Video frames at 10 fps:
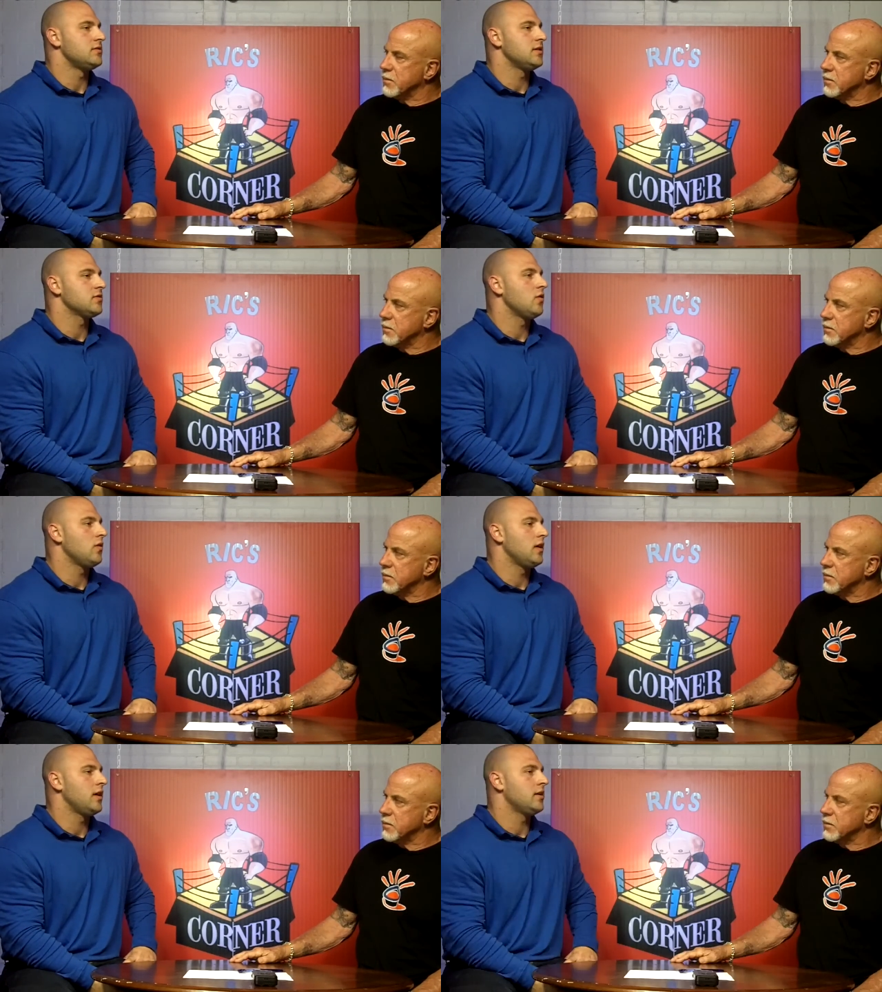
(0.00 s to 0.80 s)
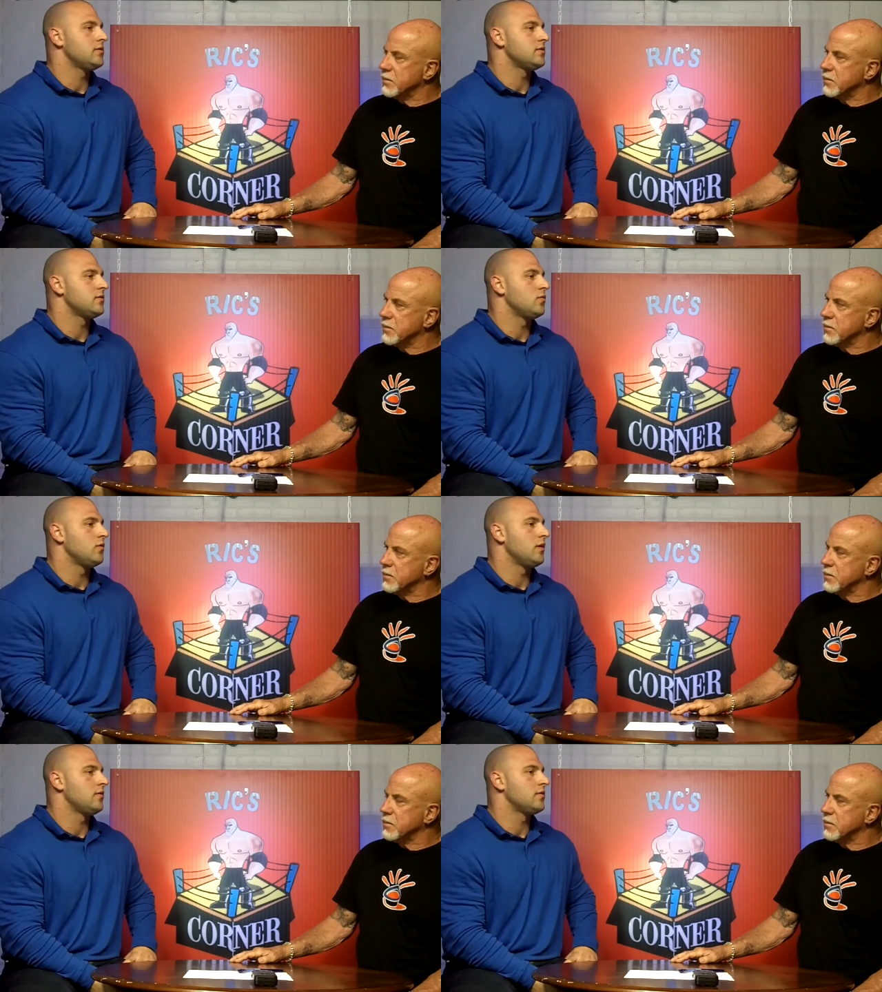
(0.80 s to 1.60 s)
Speaker 1: six whole eggs
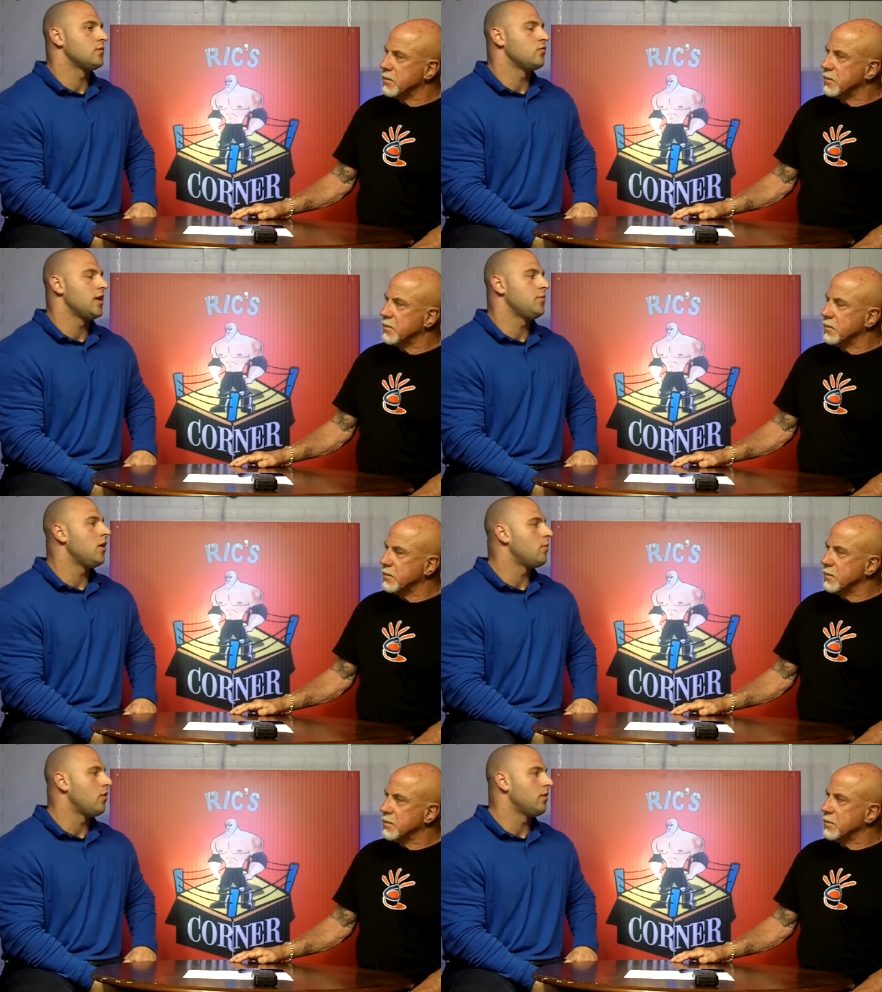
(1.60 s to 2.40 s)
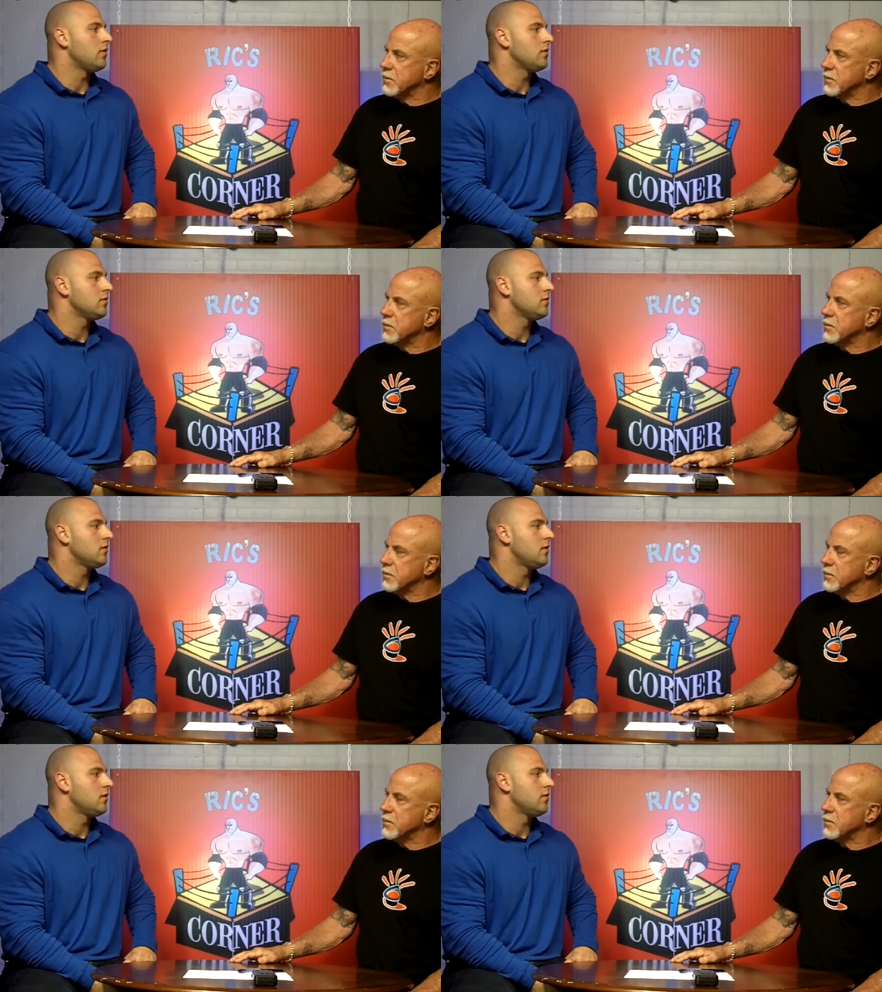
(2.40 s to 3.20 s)
with some red palm oil,
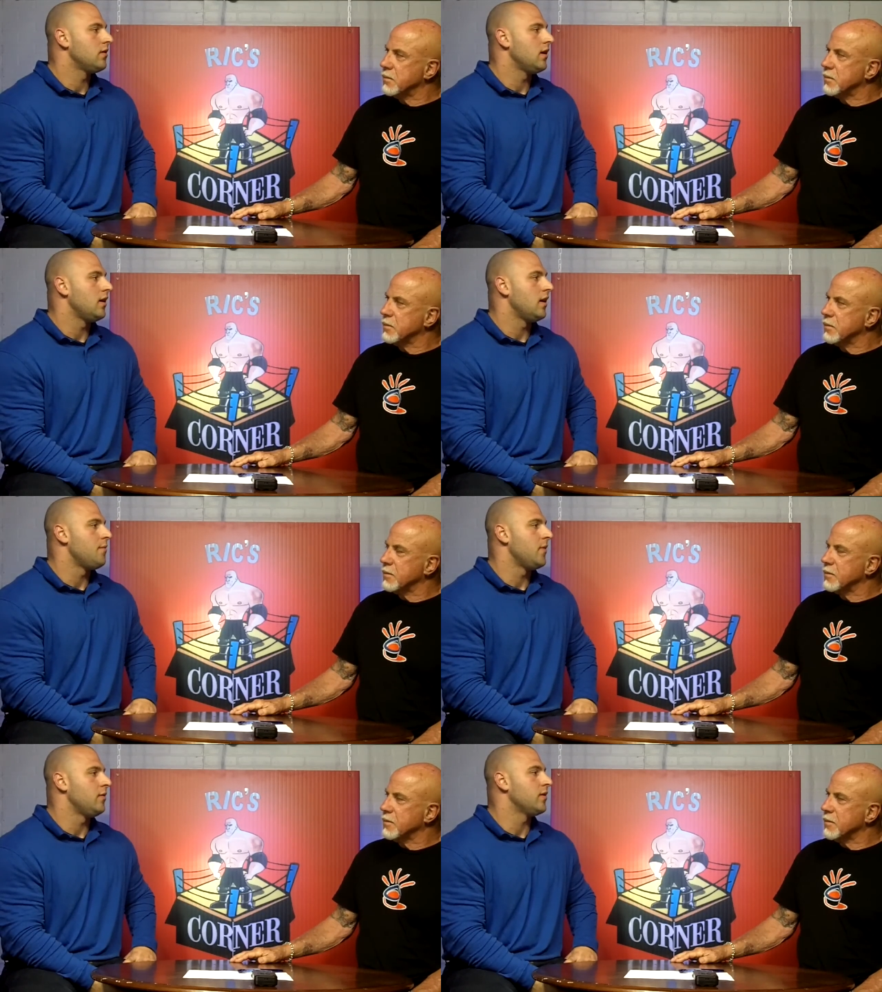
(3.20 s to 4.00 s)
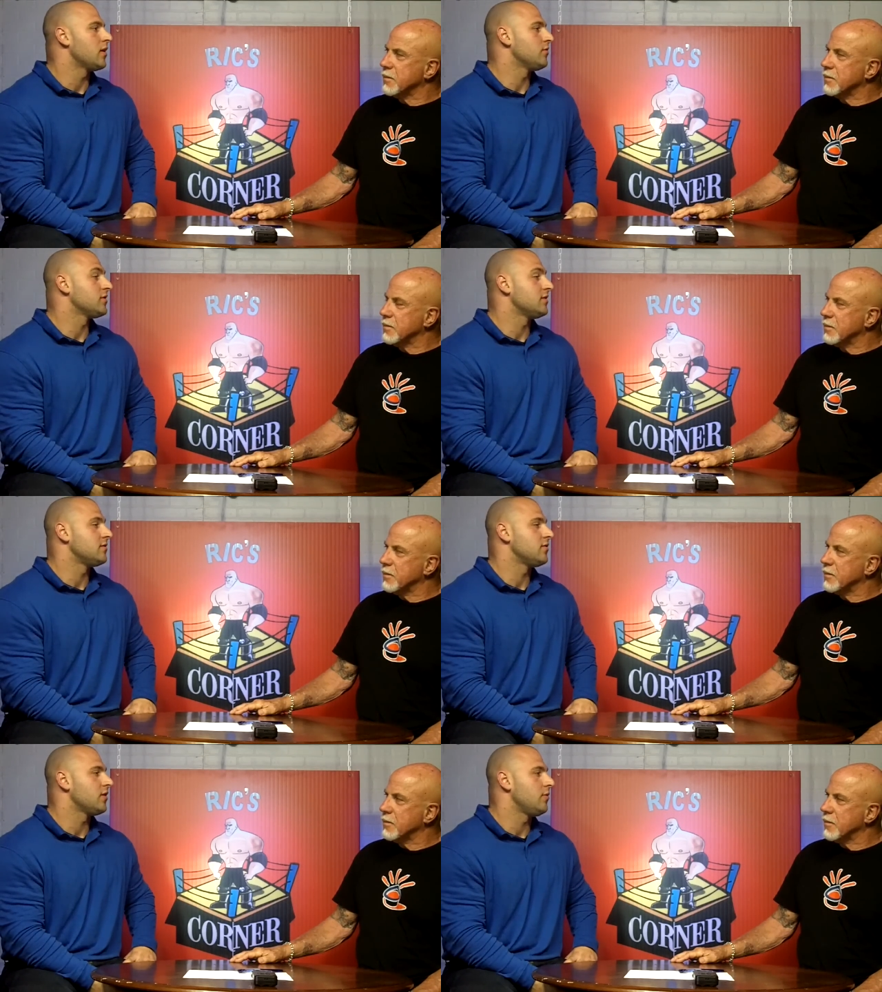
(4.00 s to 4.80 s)
and maybe a couple
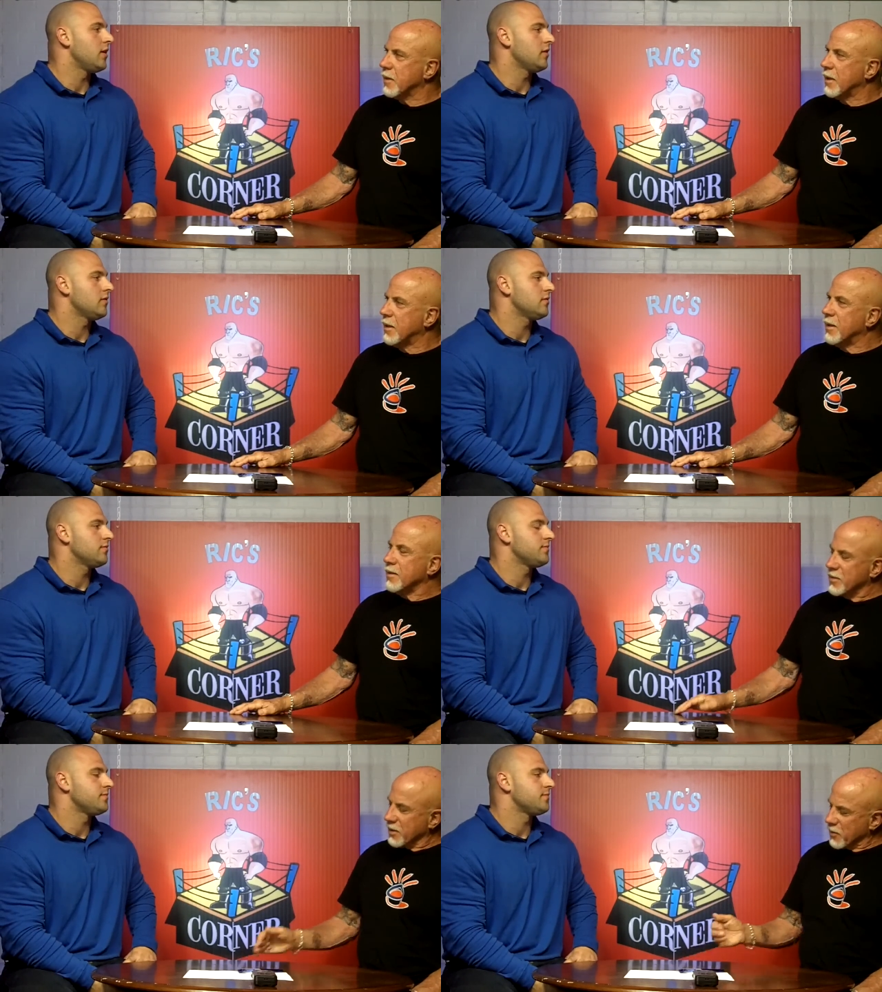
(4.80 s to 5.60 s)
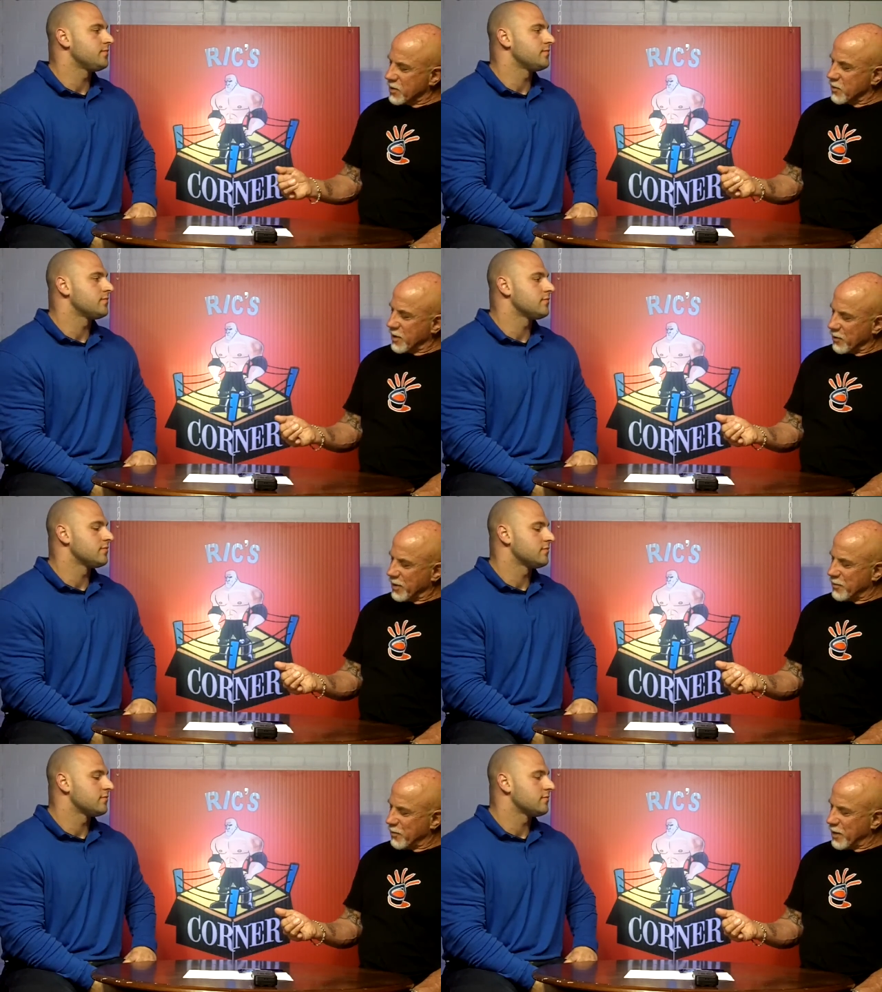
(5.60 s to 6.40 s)
slices of turkey bacon. Is there any reason
Speaker 2: why you
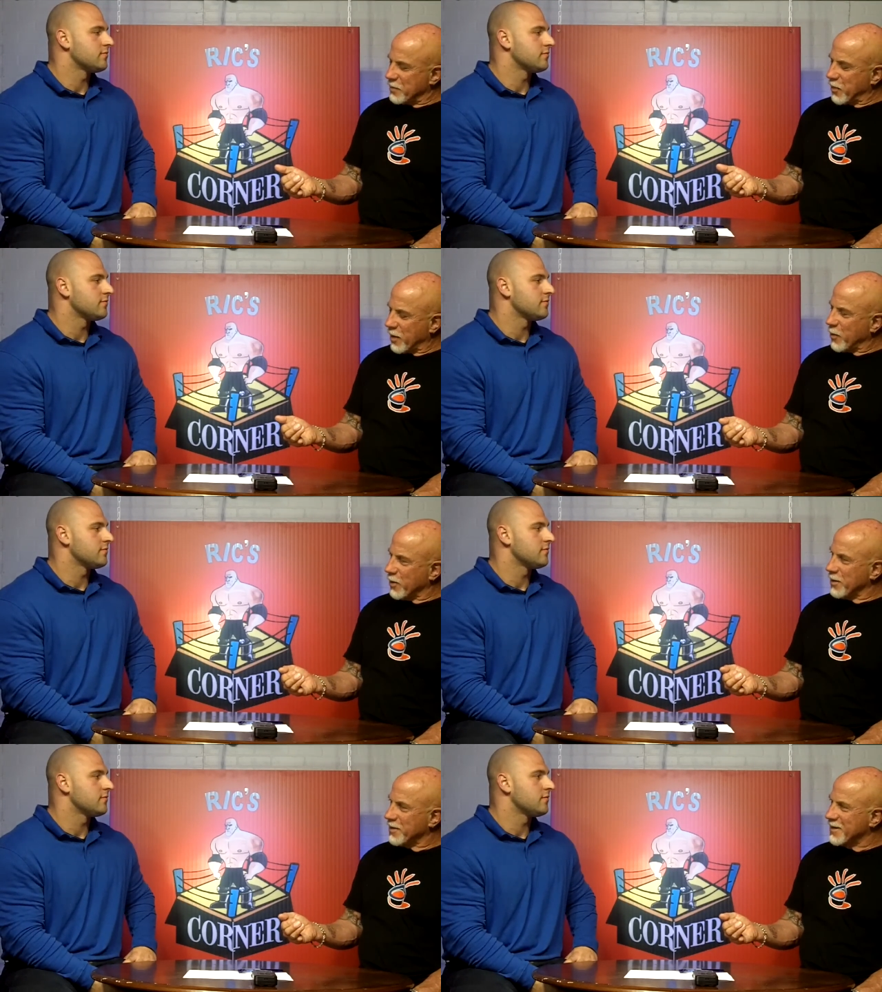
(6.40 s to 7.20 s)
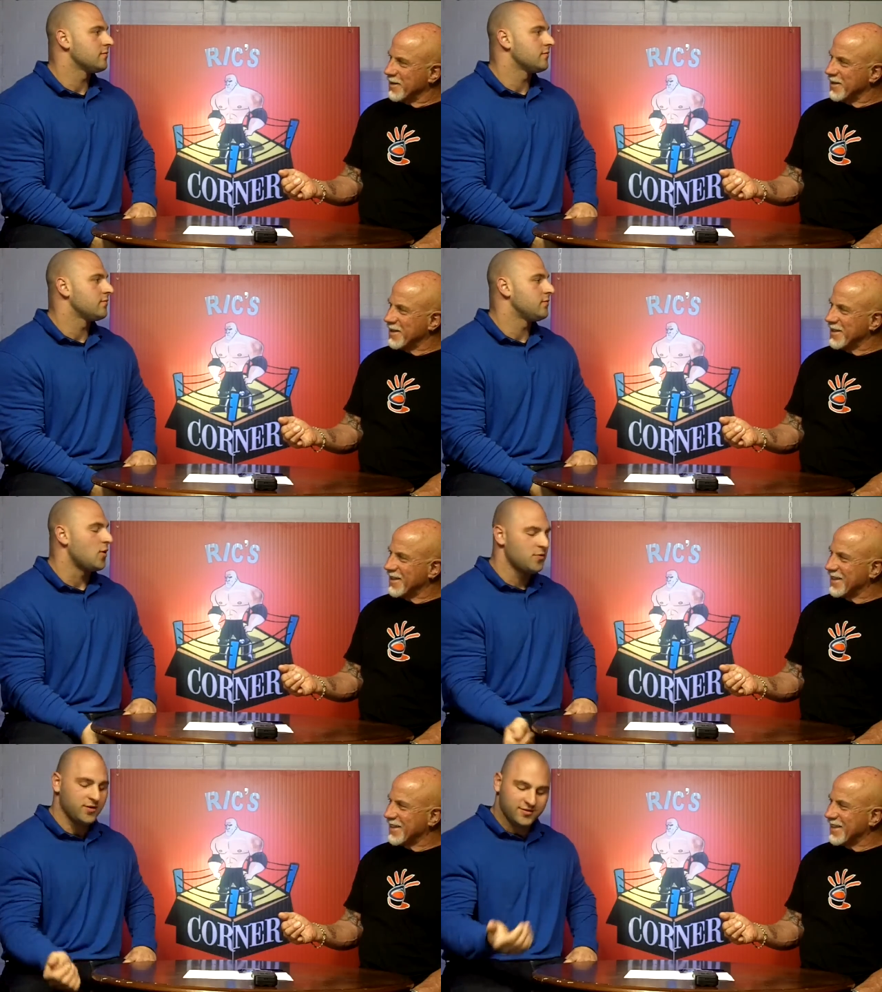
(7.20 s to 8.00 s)
read red palm oil?
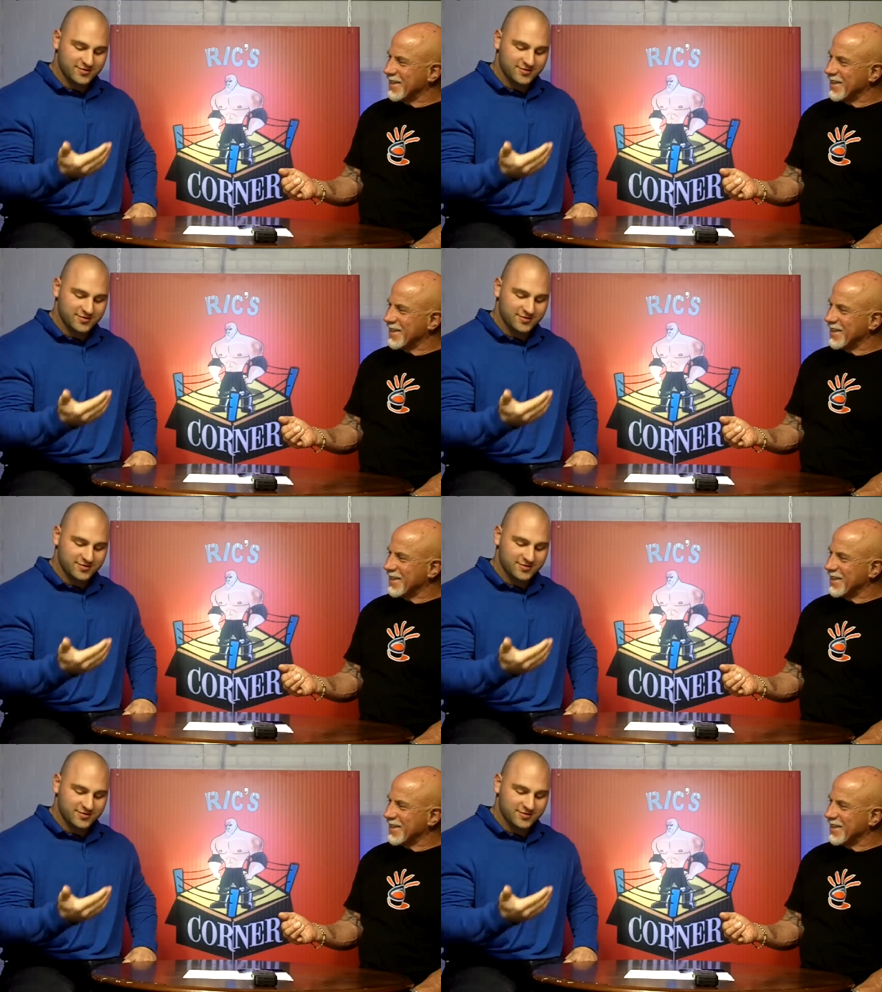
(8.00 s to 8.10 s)
Palm oil?